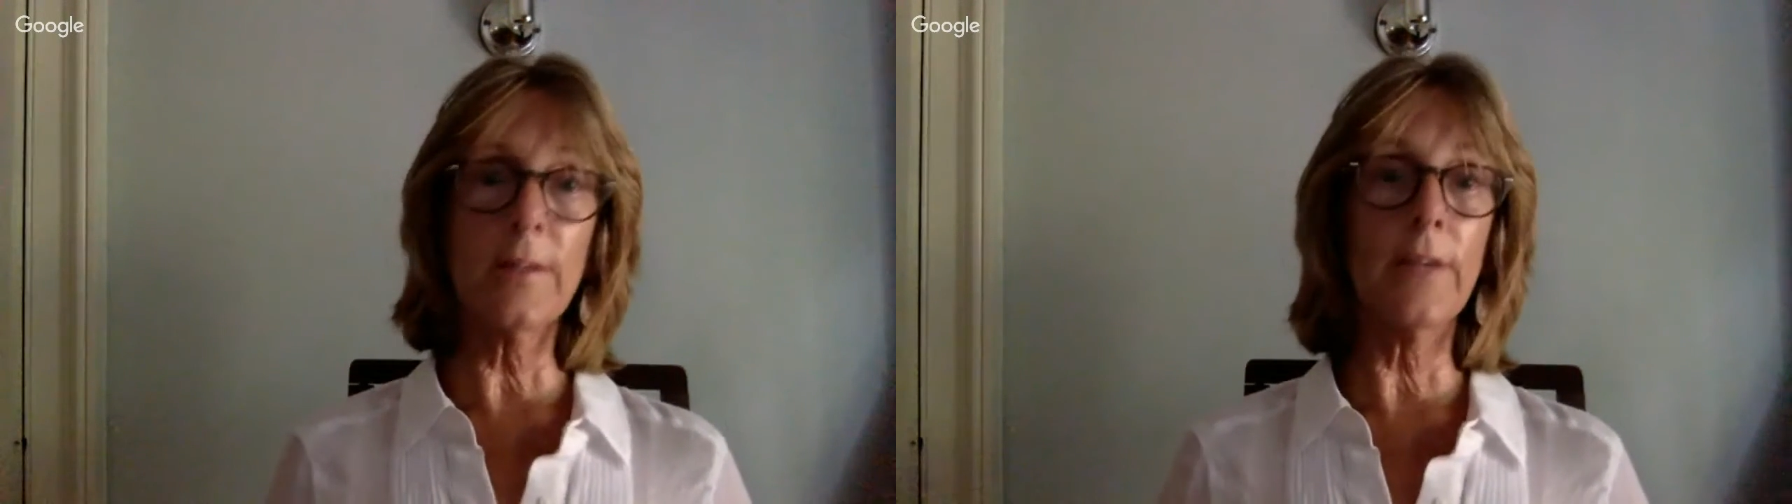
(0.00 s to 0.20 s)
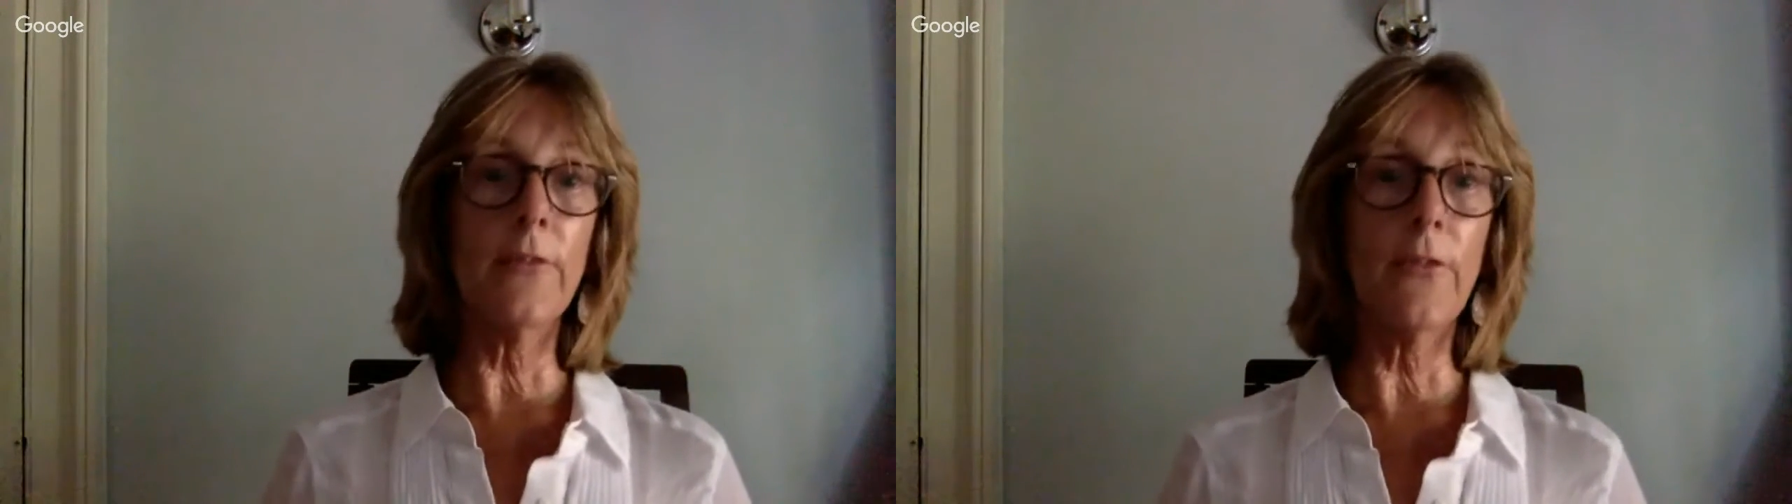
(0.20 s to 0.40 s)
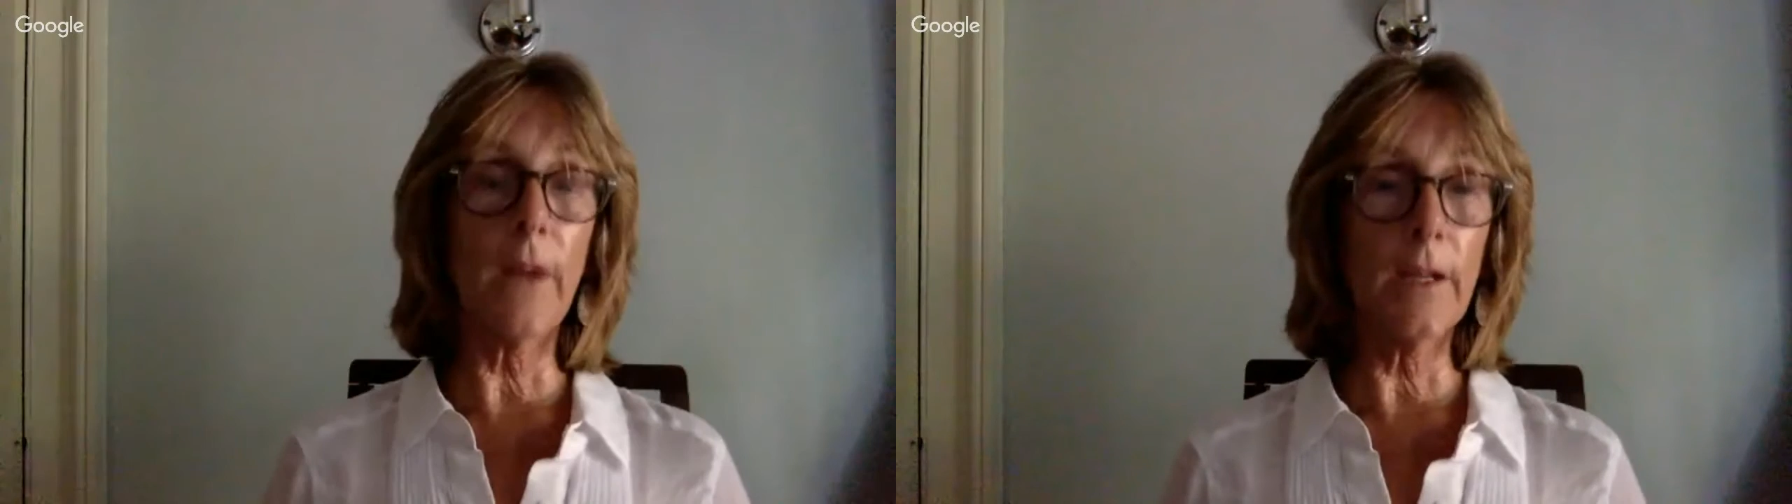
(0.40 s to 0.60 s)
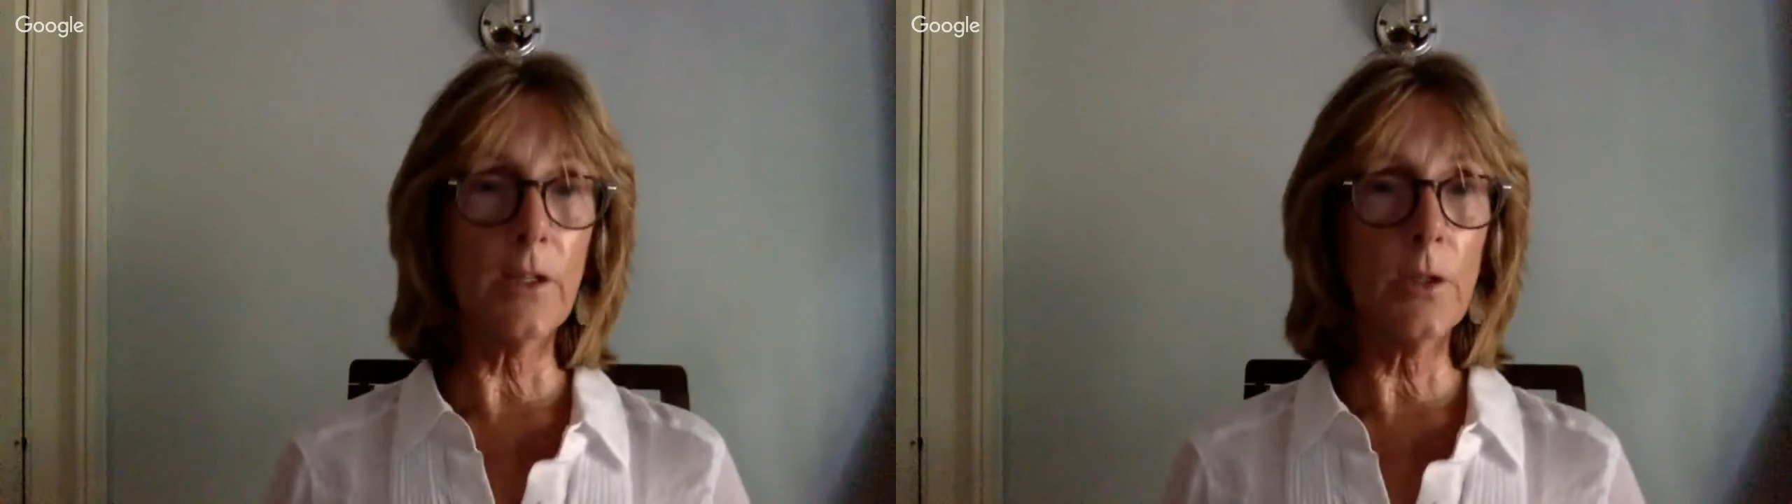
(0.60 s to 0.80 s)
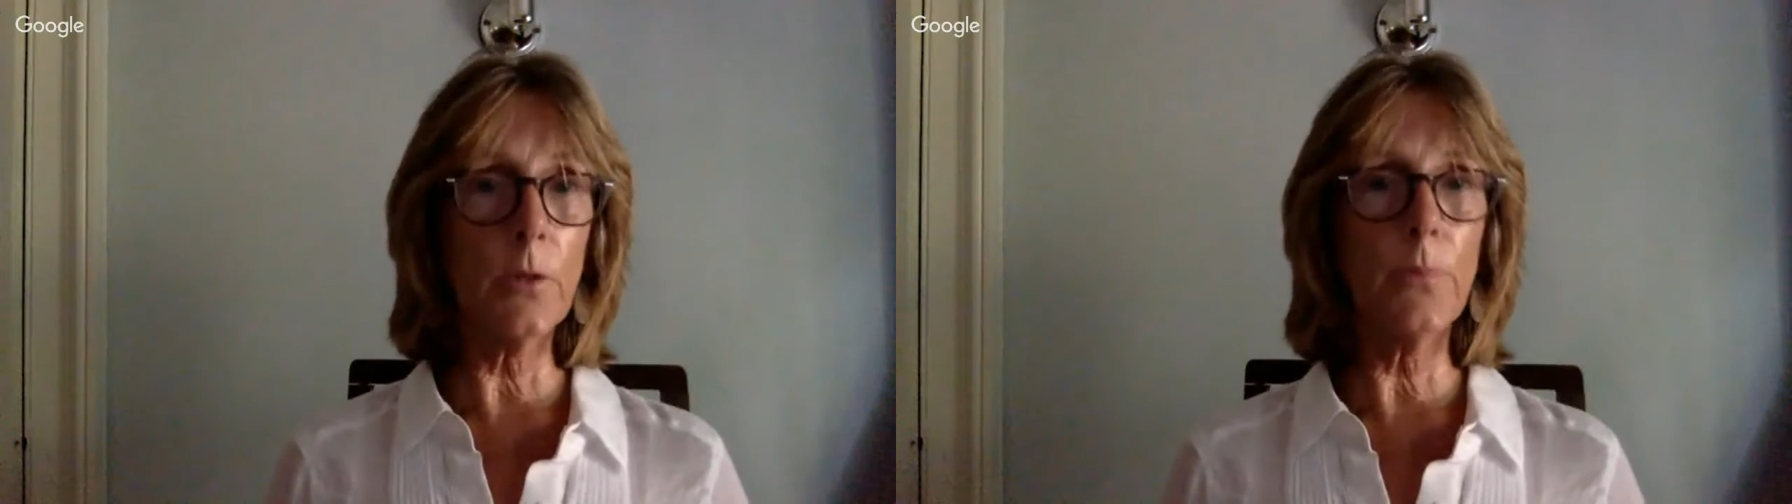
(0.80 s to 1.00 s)
can find
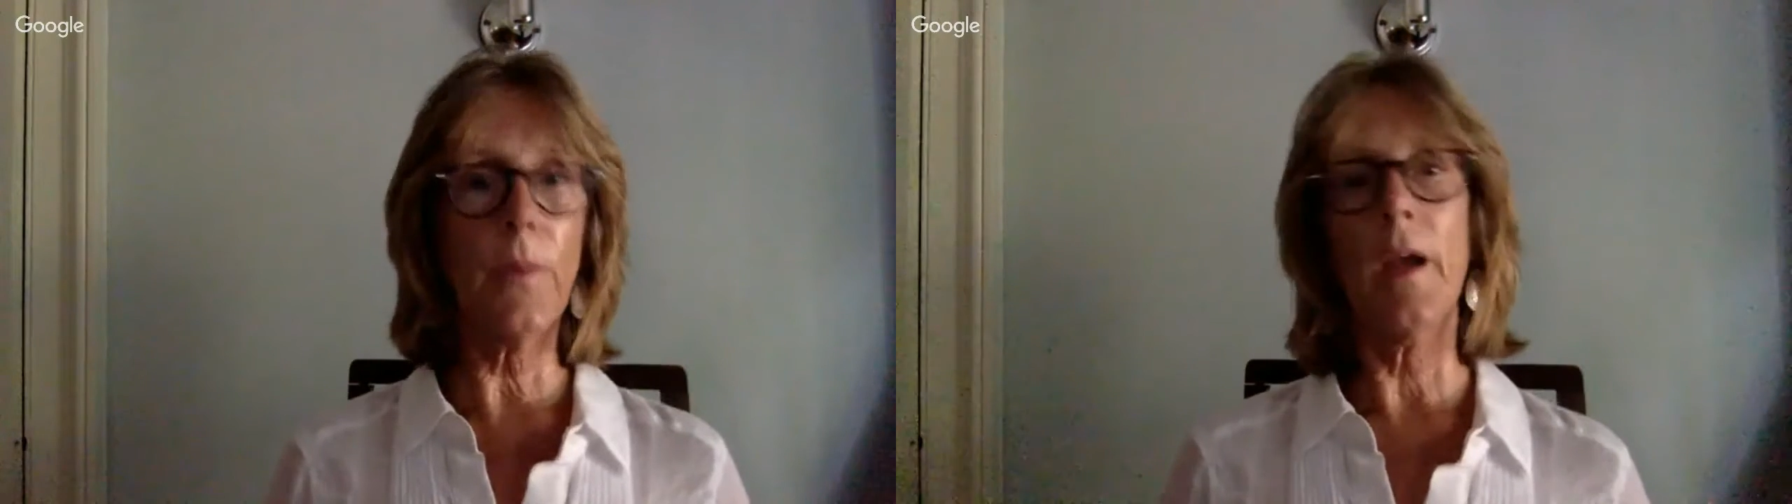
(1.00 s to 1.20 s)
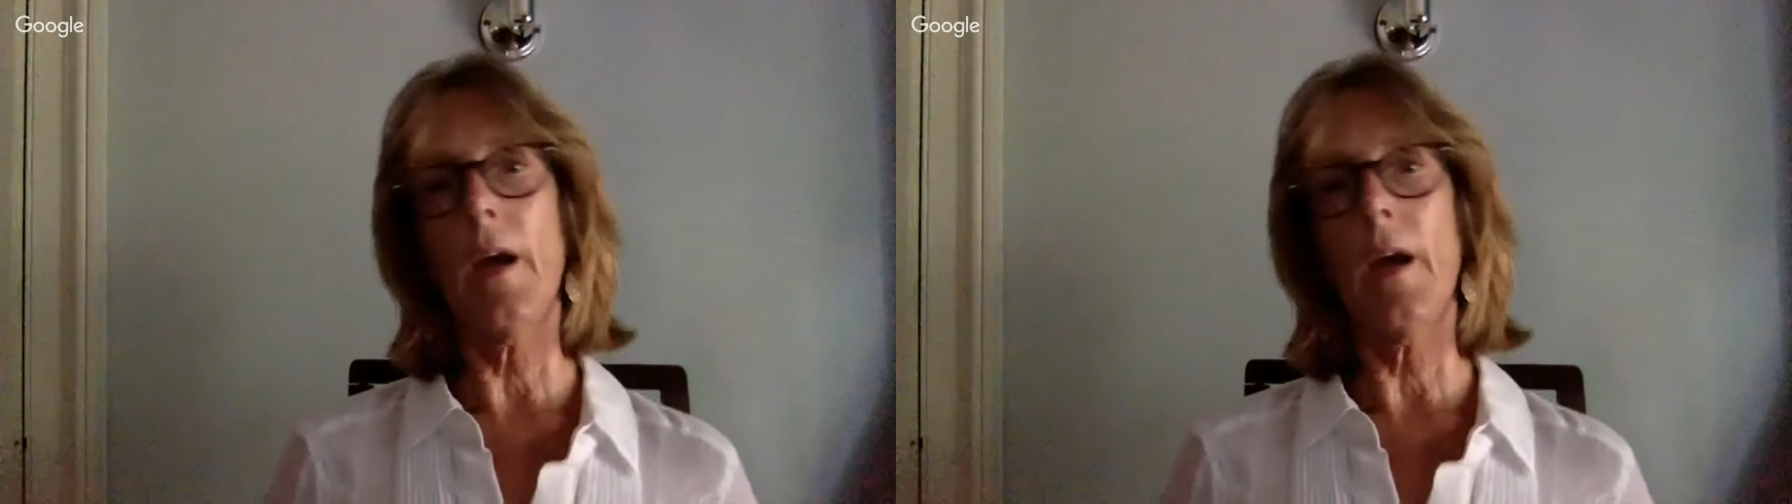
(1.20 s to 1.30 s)
you.